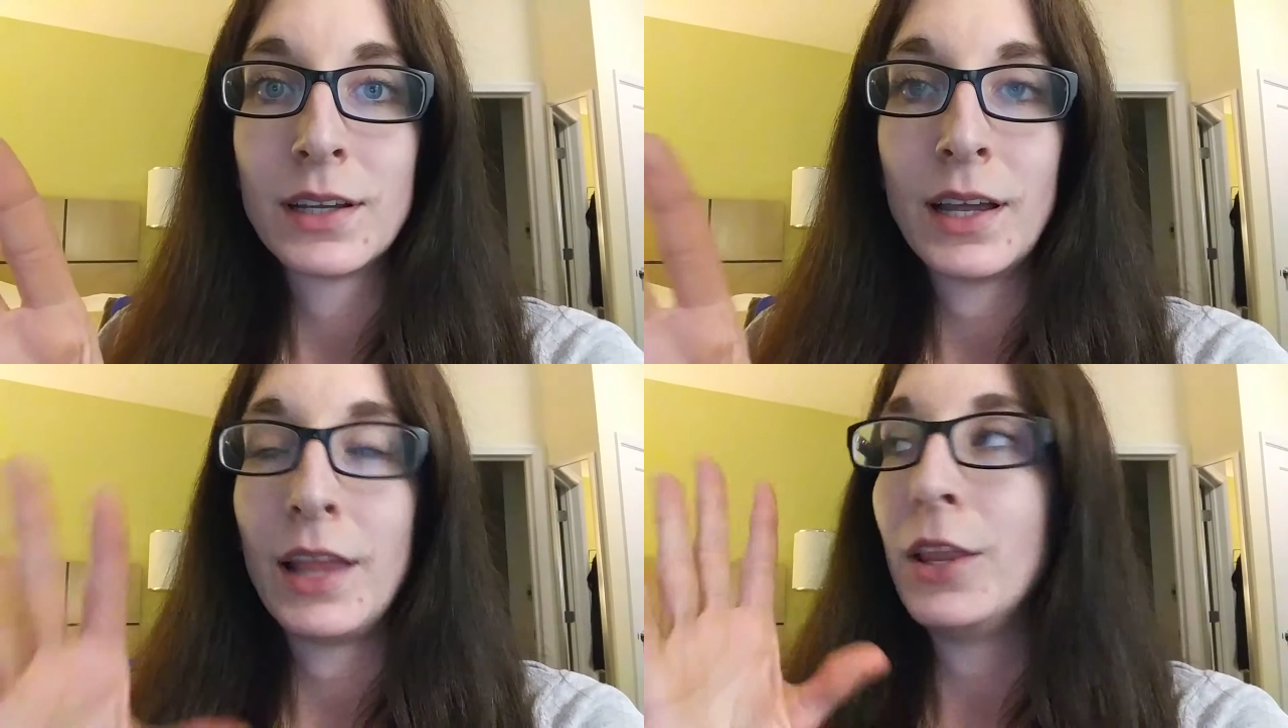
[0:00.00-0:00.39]

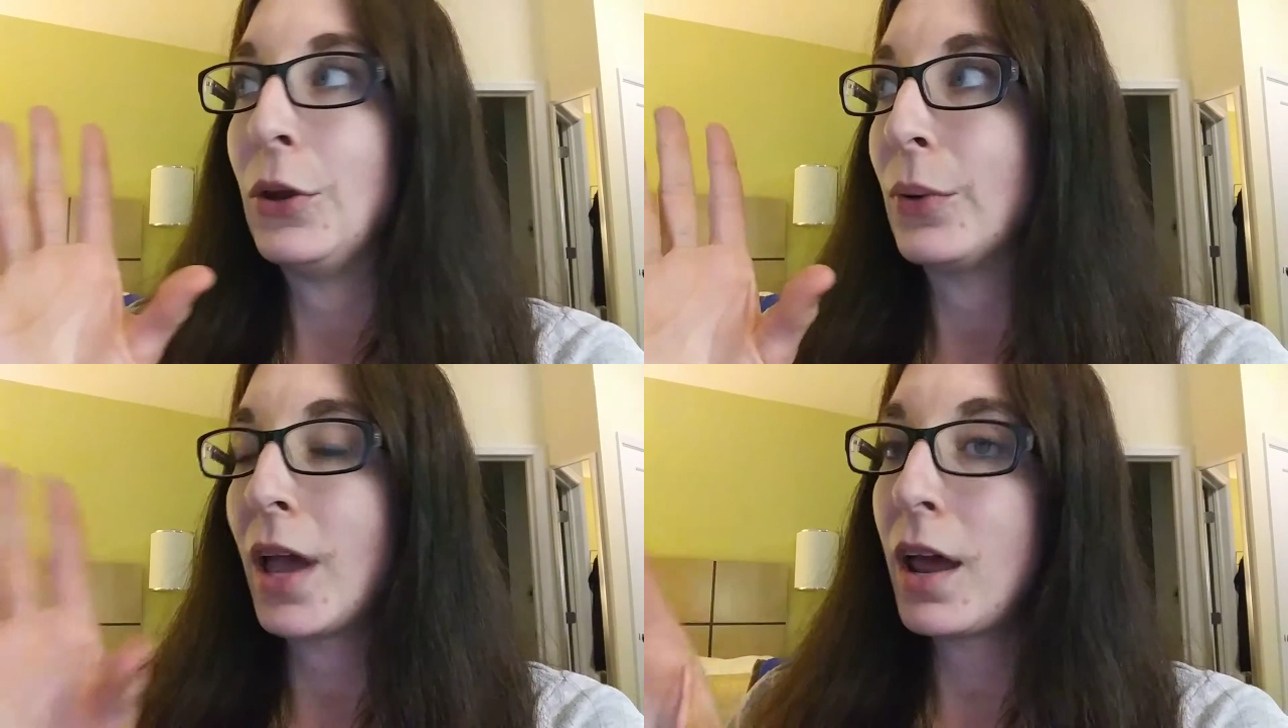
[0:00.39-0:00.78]
in the
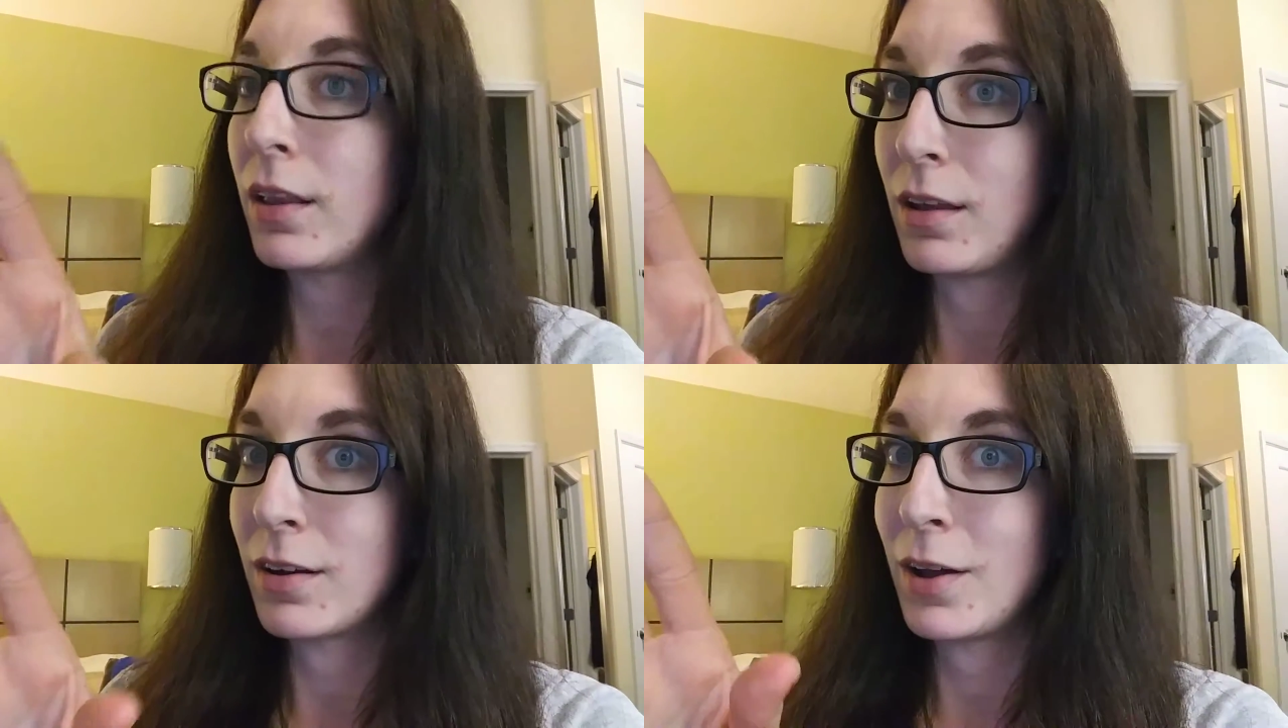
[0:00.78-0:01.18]
new
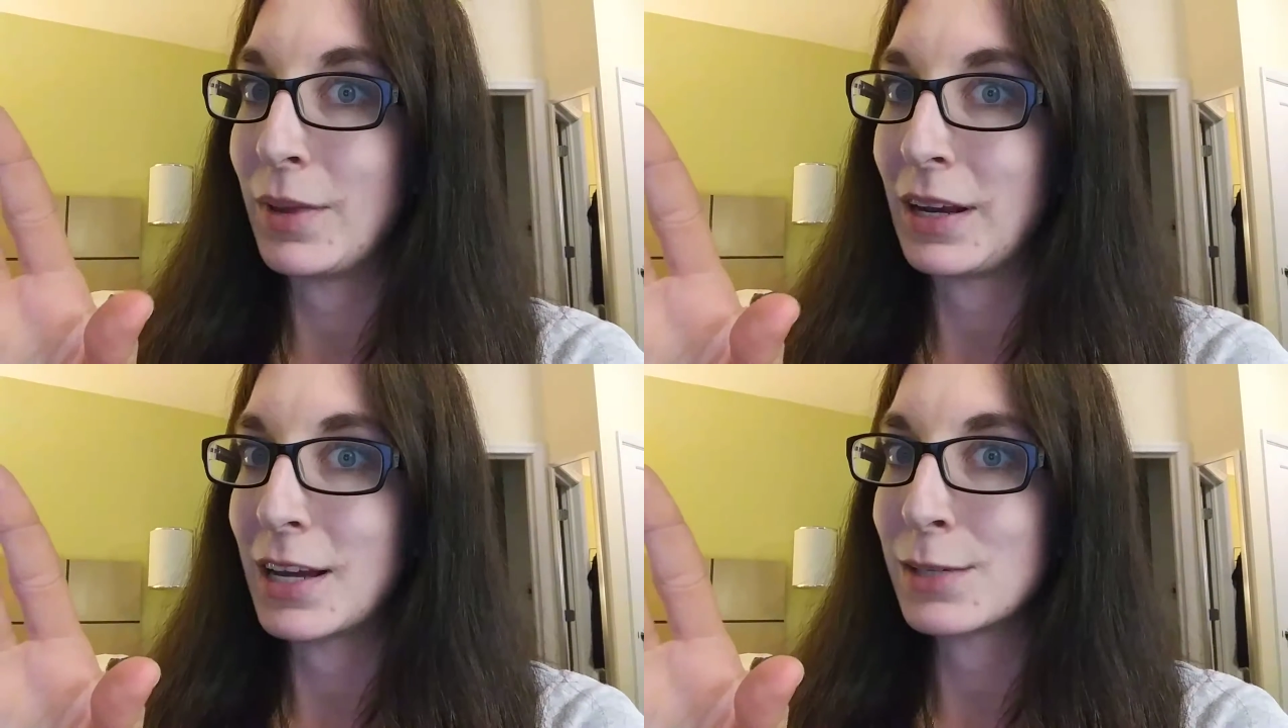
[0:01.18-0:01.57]
catalog
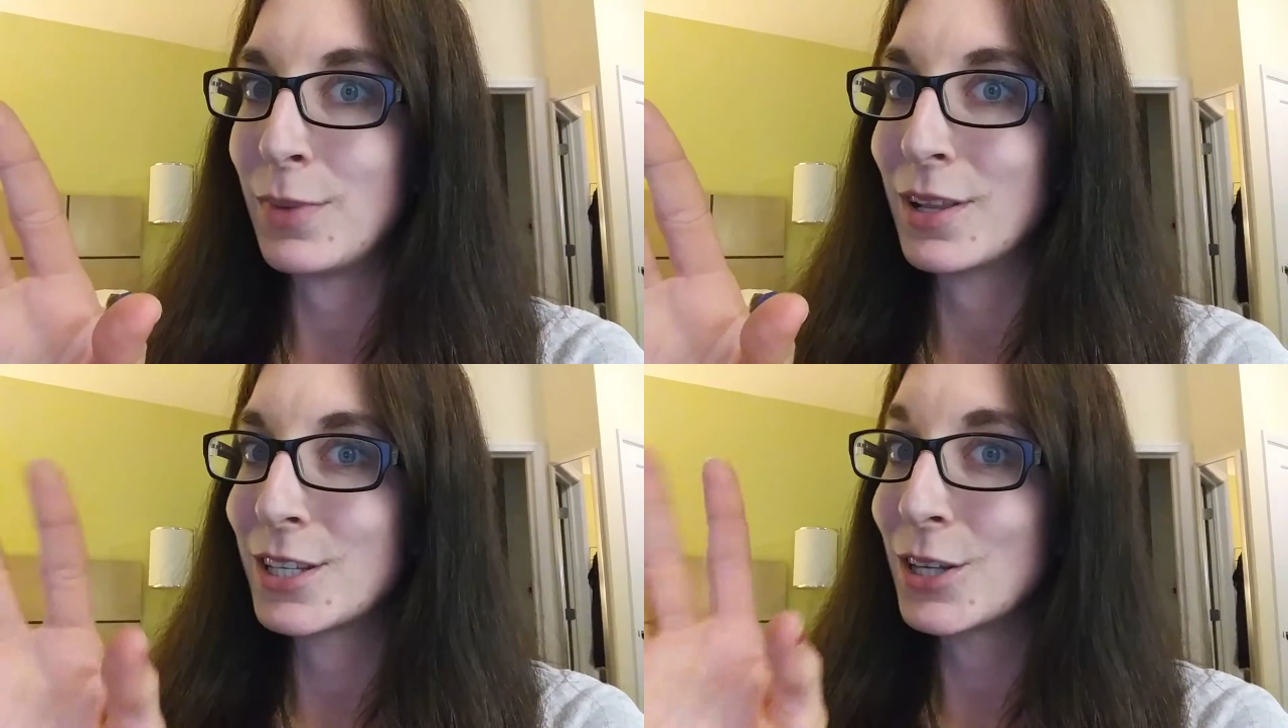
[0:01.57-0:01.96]
coming next
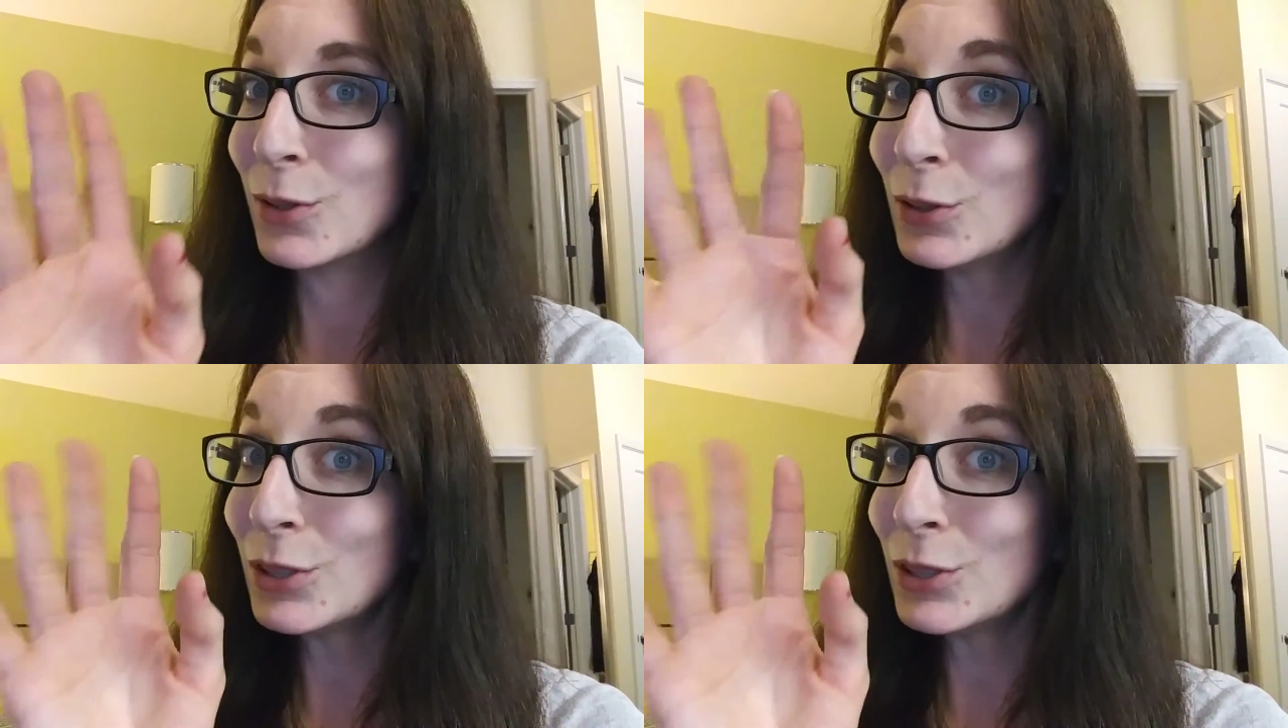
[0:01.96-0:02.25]
month. So,